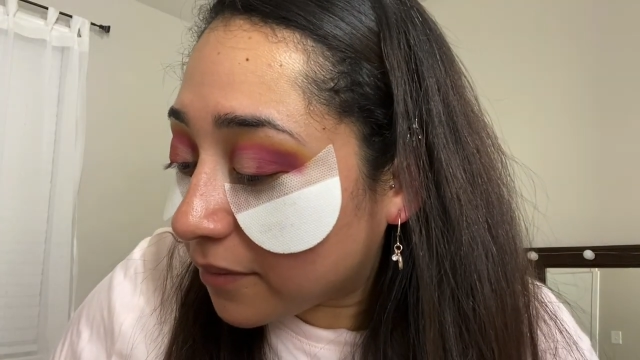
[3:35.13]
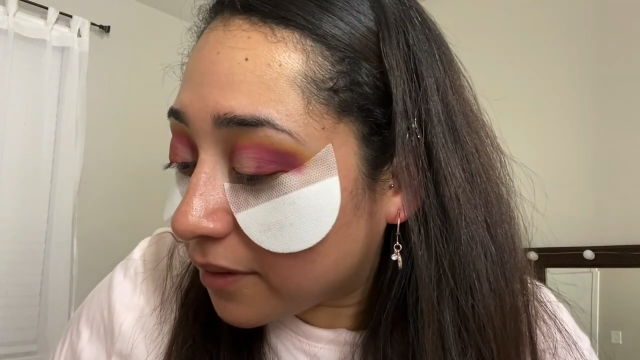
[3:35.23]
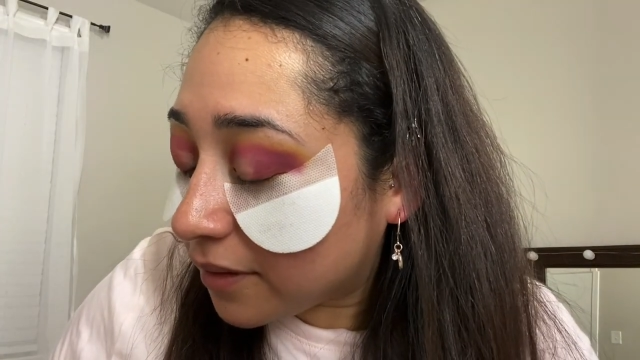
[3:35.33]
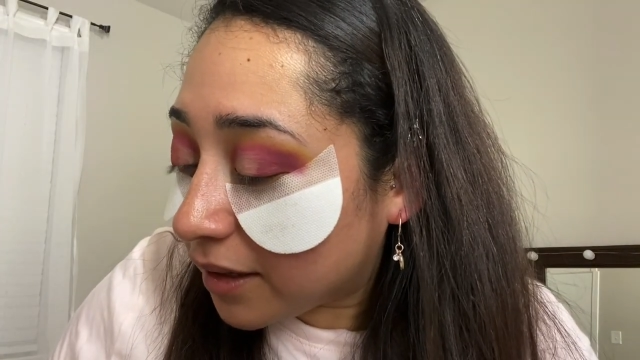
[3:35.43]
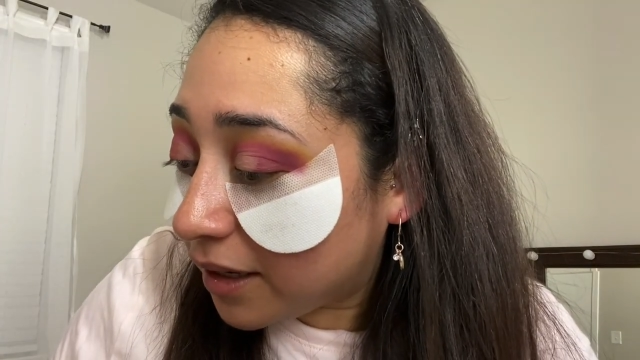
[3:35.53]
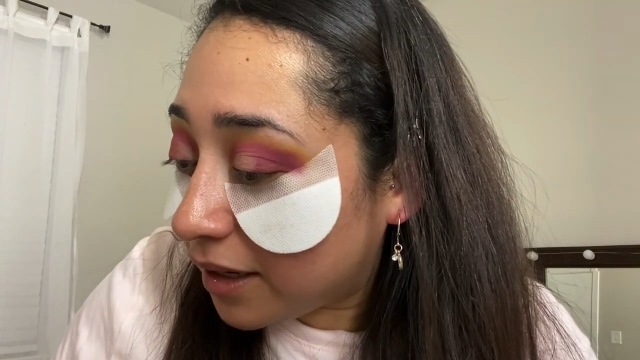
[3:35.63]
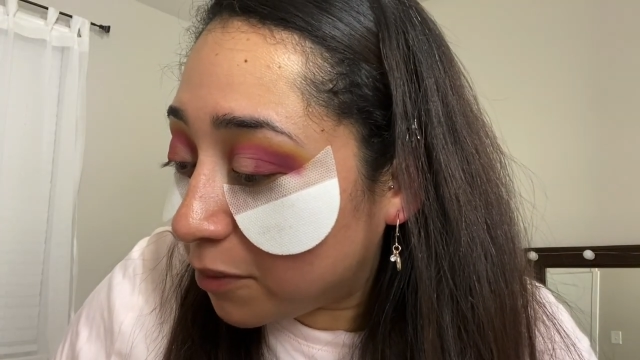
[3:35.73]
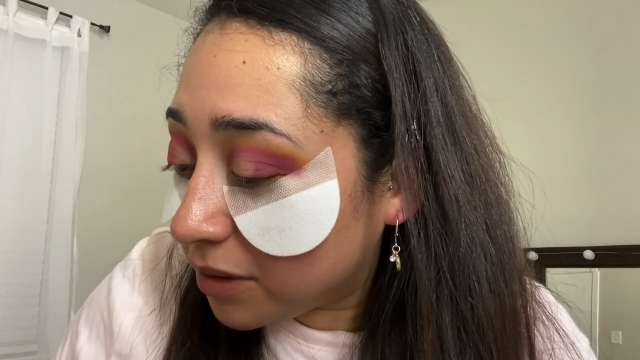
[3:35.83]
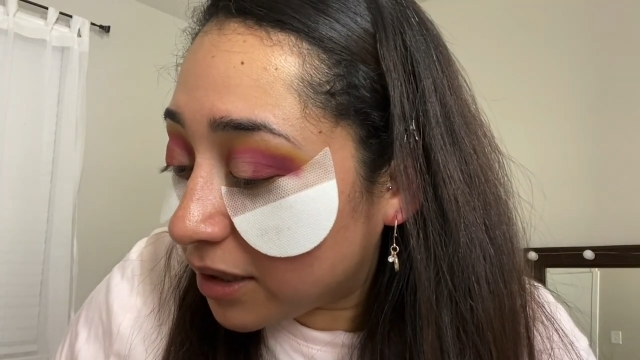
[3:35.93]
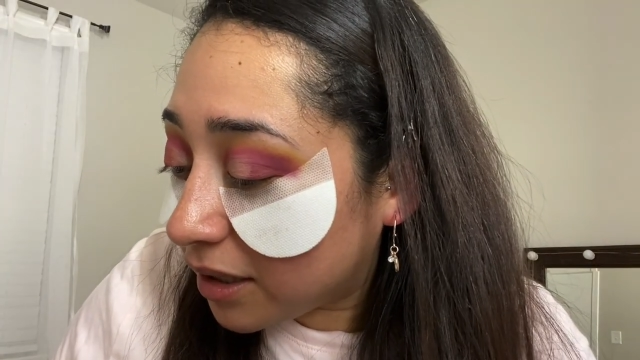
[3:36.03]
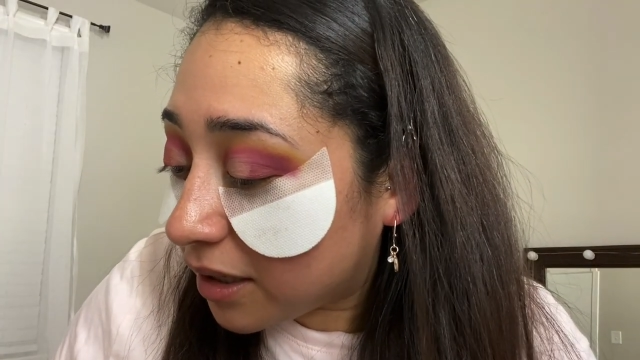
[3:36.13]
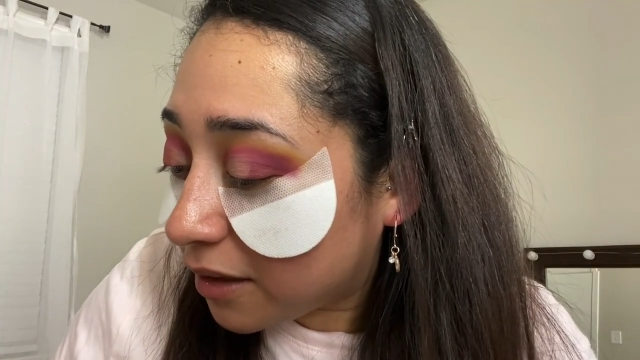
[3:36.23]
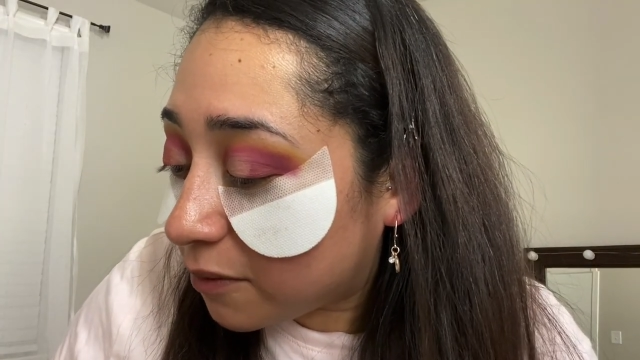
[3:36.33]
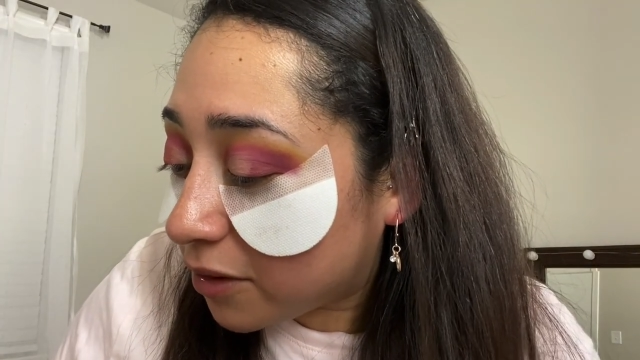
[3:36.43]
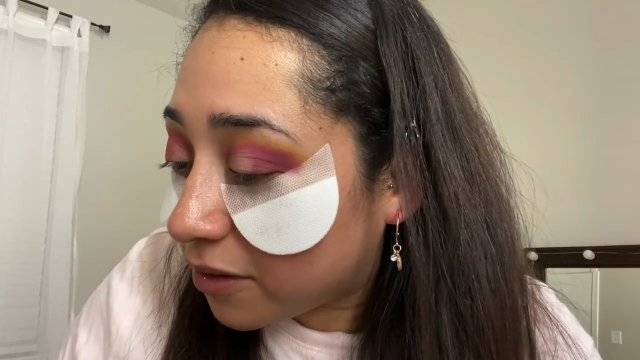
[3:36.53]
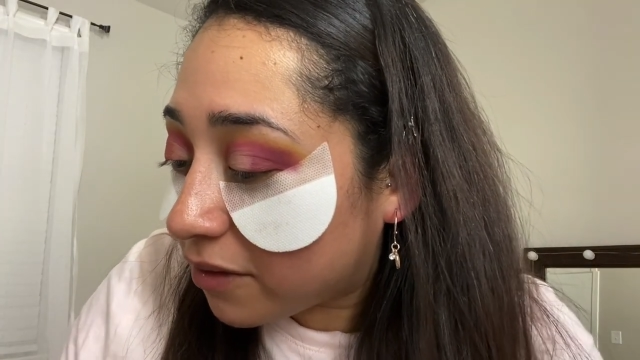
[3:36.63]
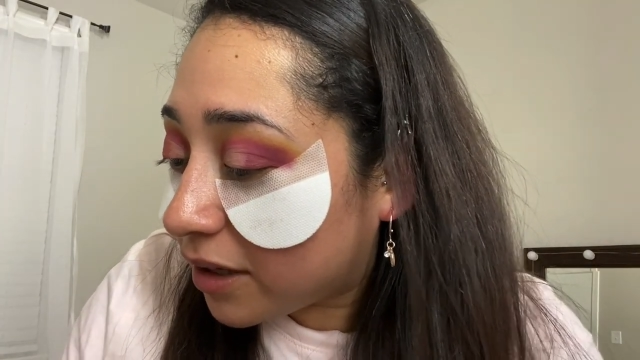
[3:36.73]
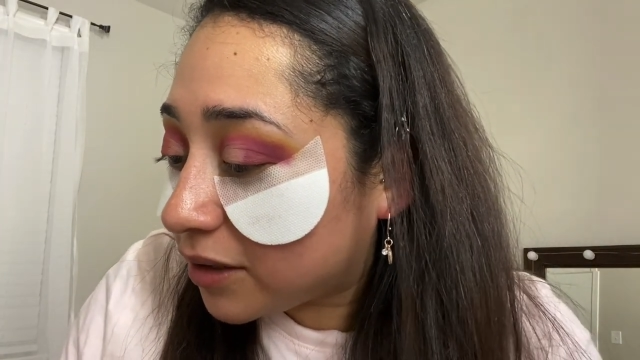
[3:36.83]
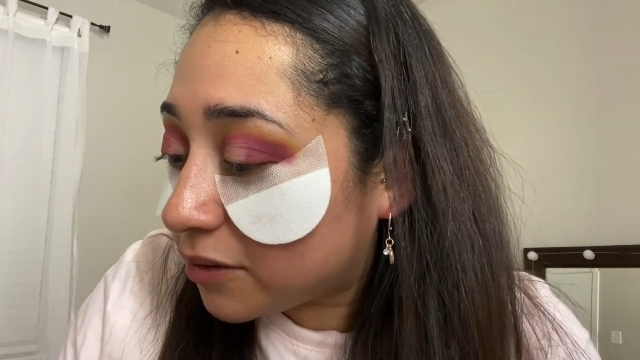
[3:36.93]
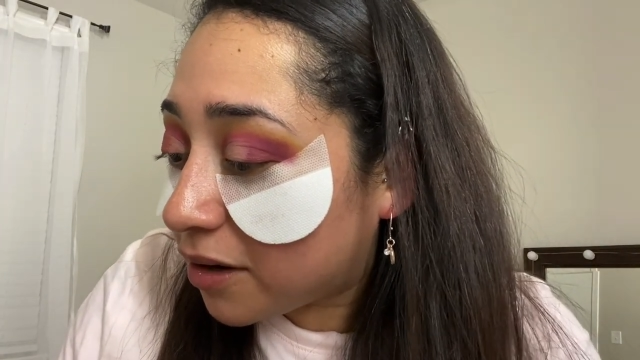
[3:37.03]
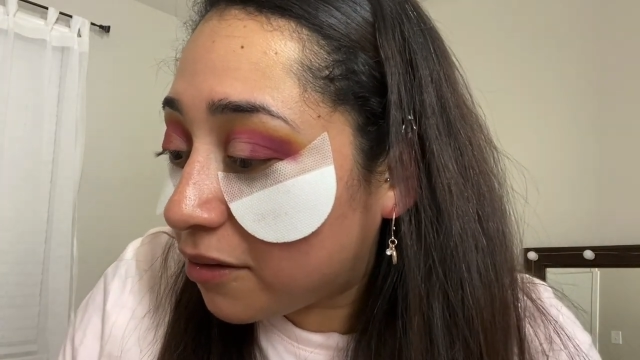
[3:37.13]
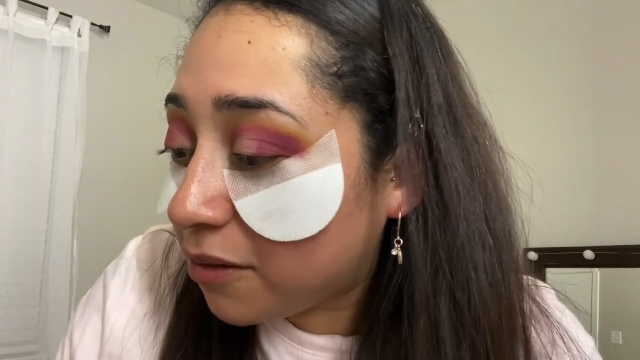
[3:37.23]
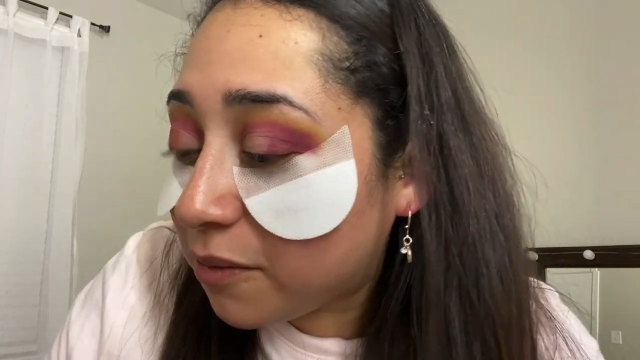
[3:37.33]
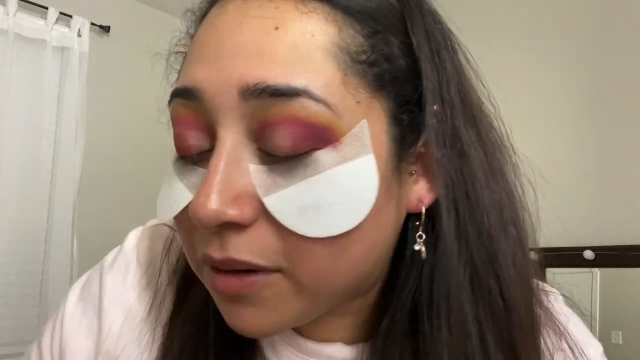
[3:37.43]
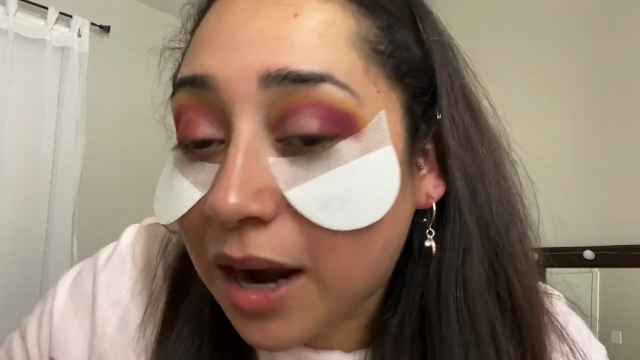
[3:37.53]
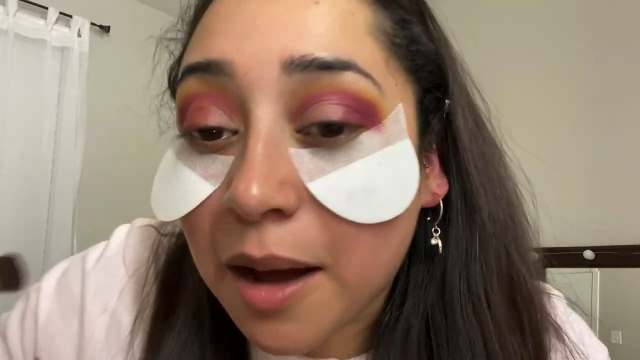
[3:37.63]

um, but really that's just my go-to.